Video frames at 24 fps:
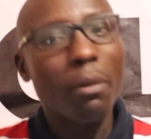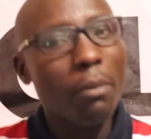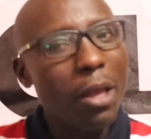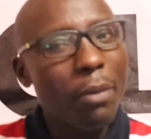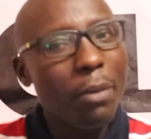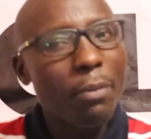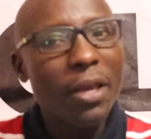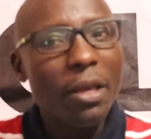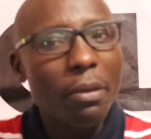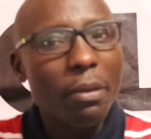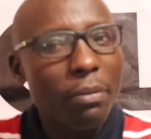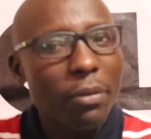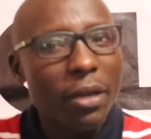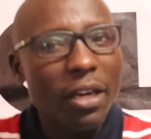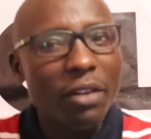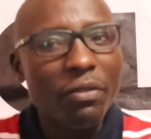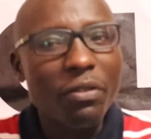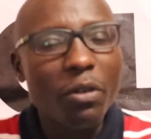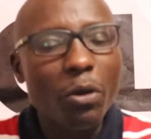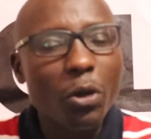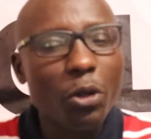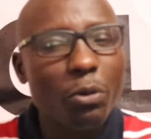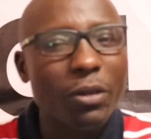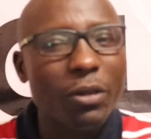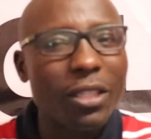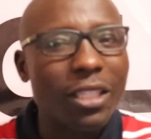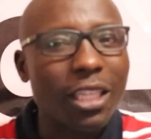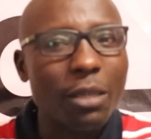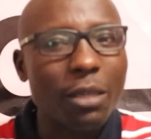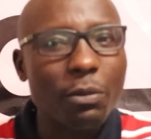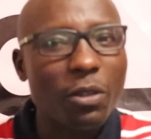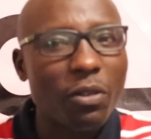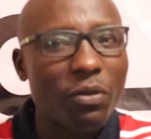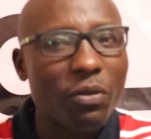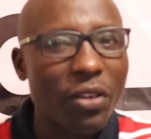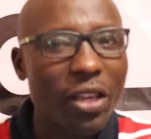Maybe review will be in
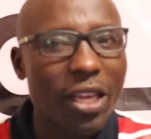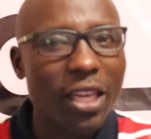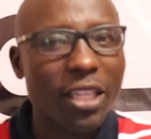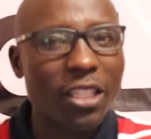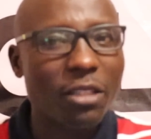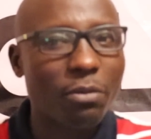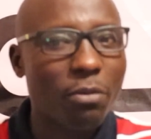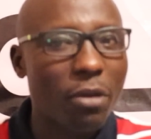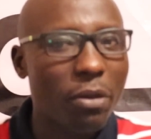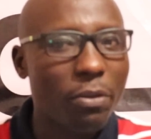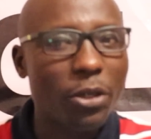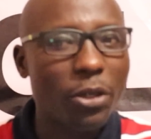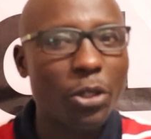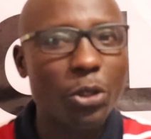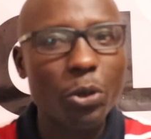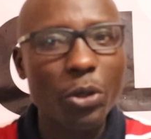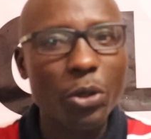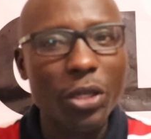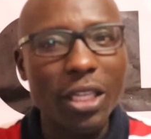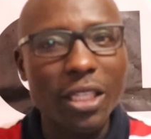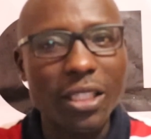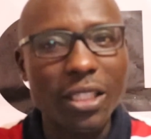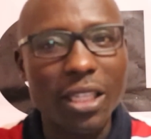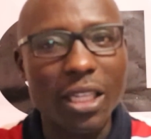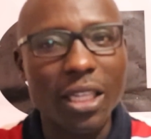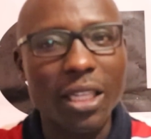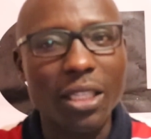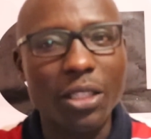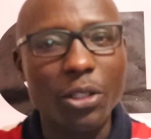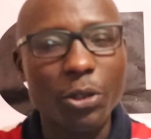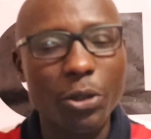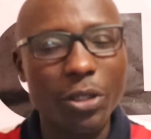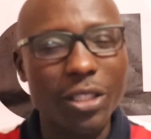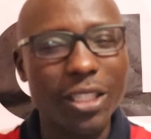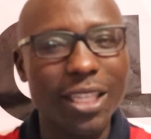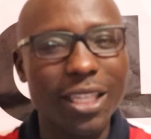terms of years. Maybe two years
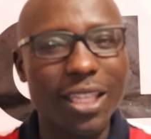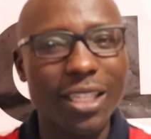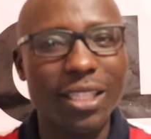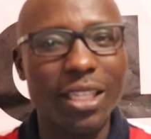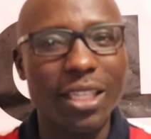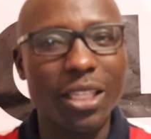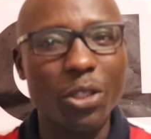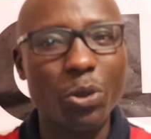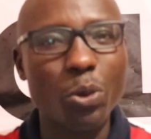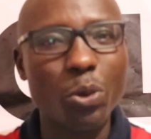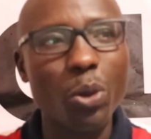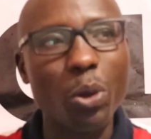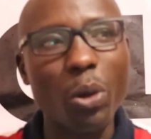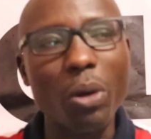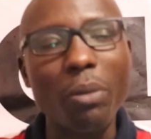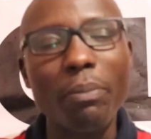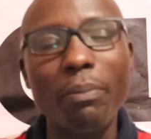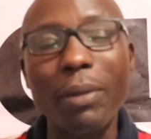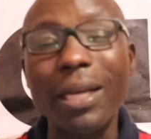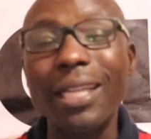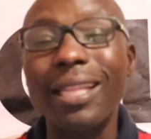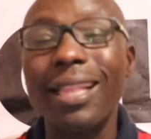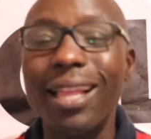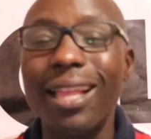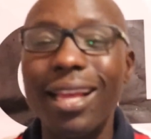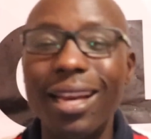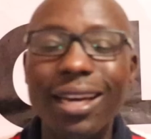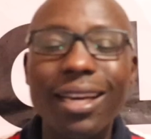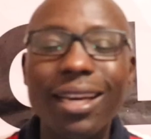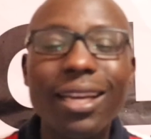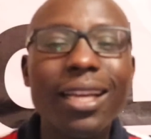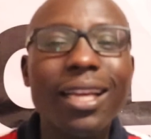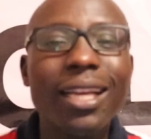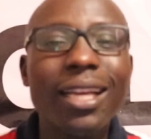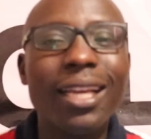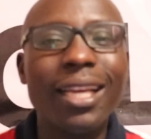or twenty years are too long. But
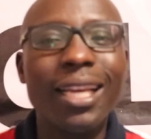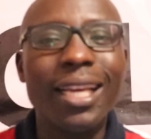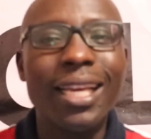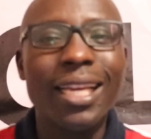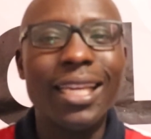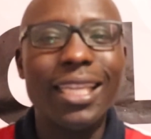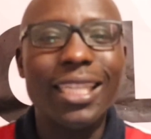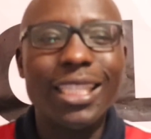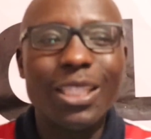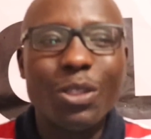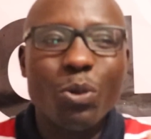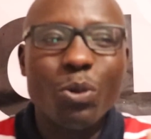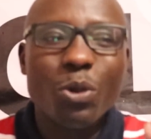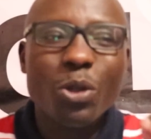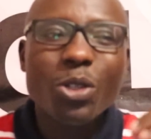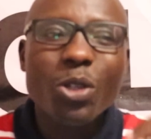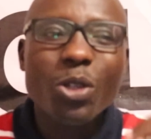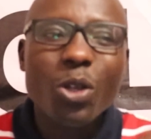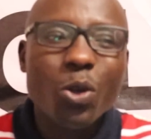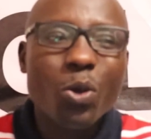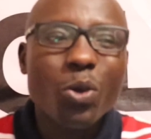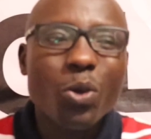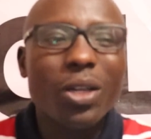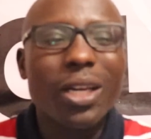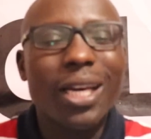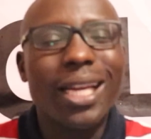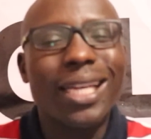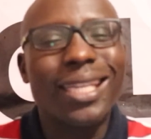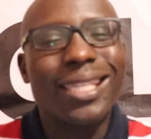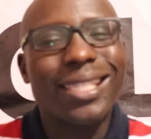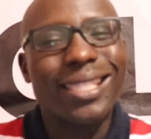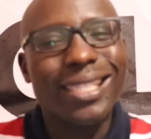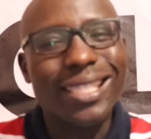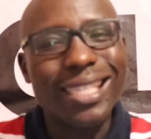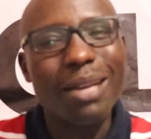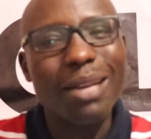then it will also look
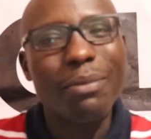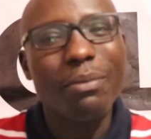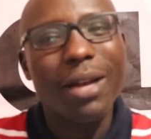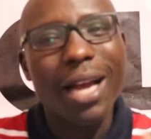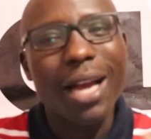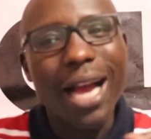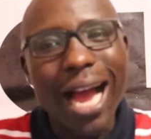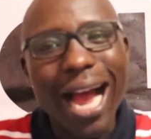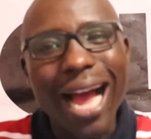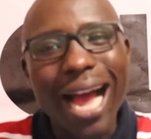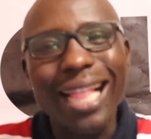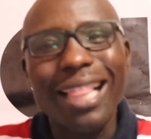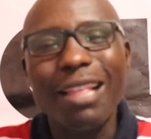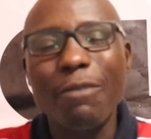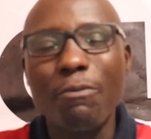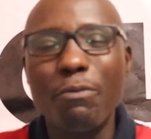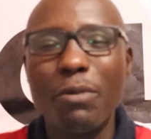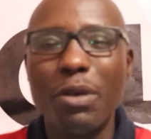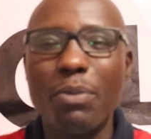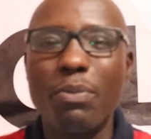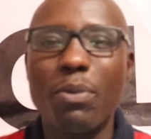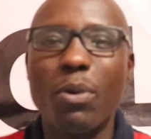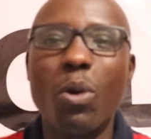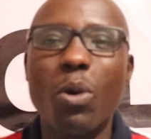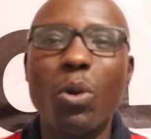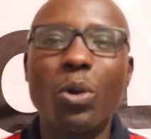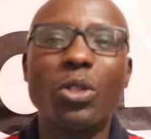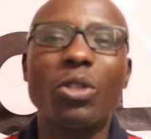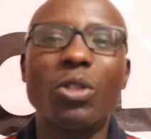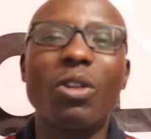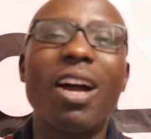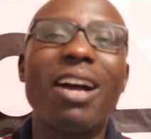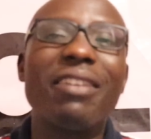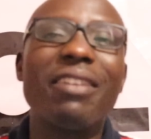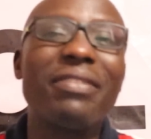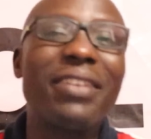like some other people
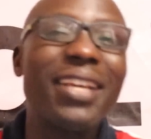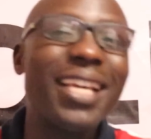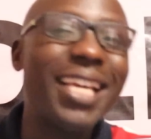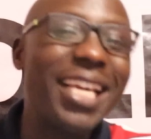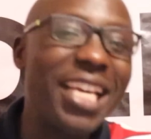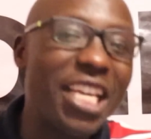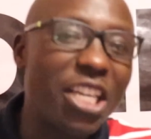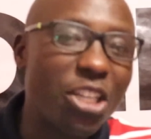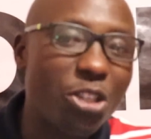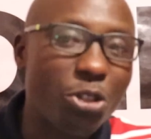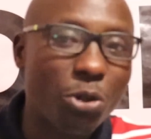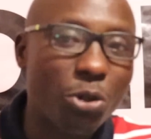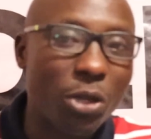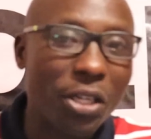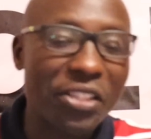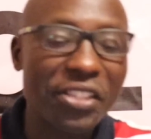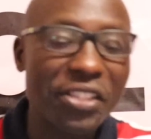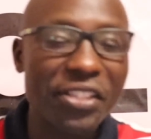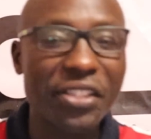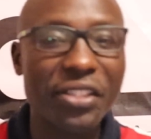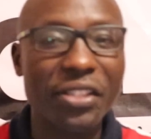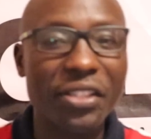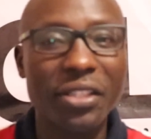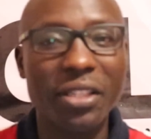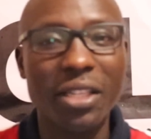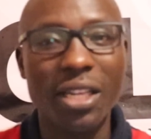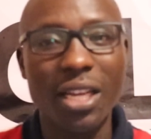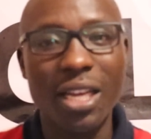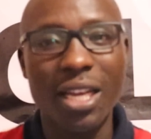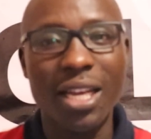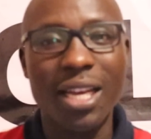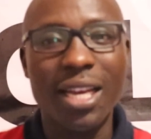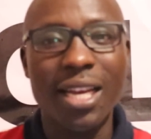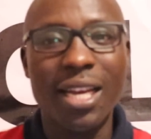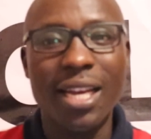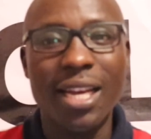also have interests
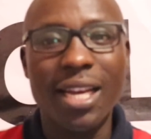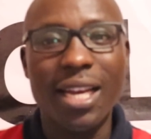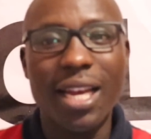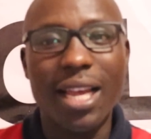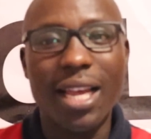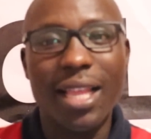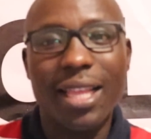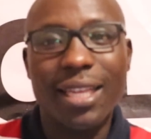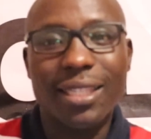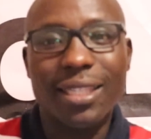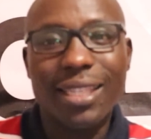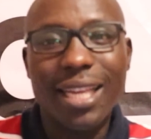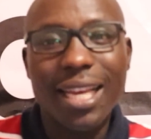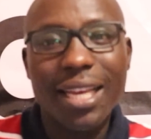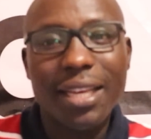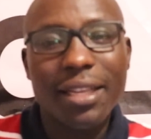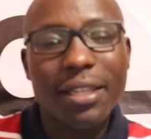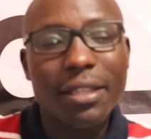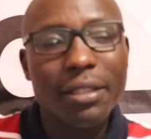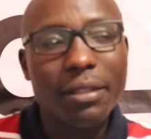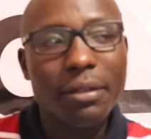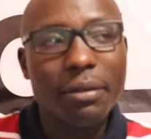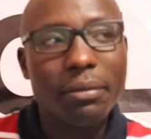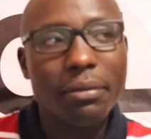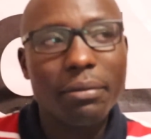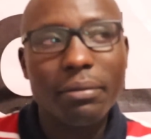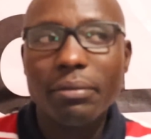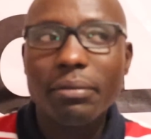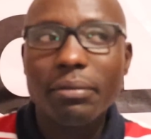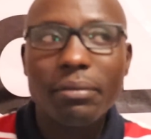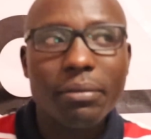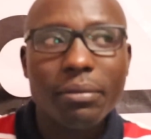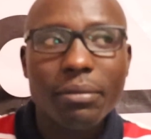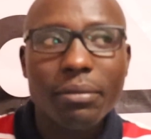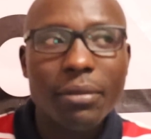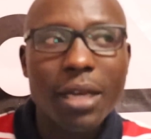and they're saying
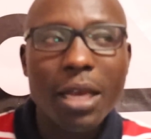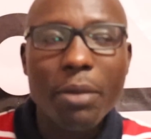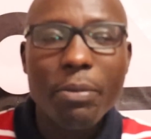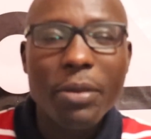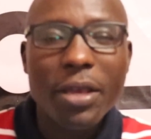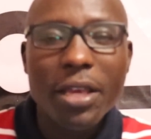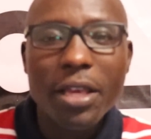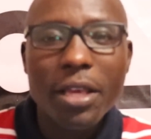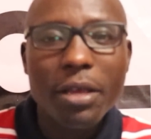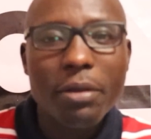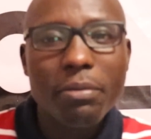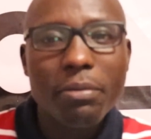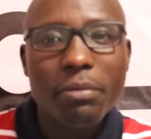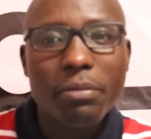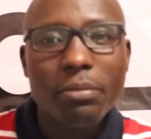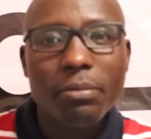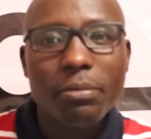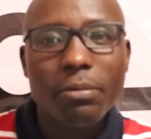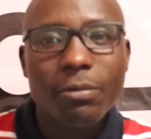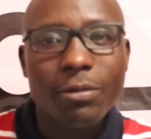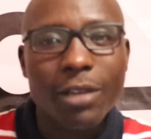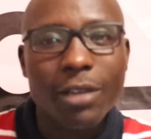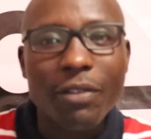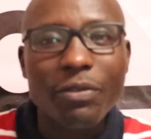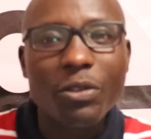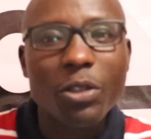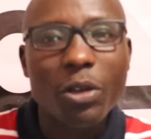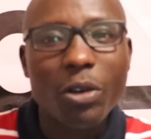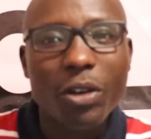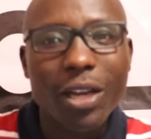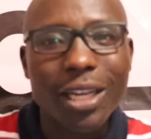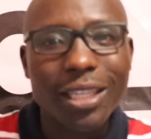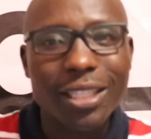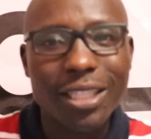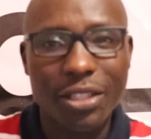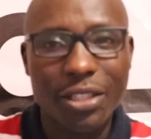maybe we have
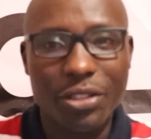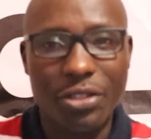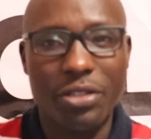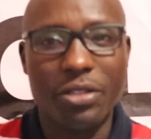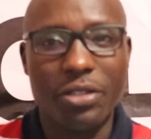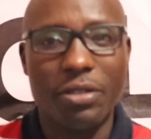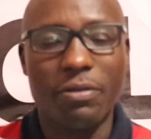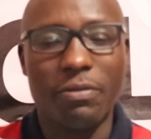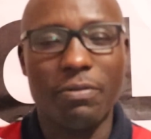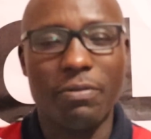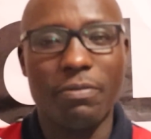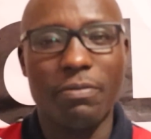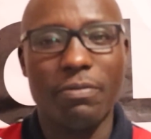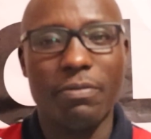to look at it.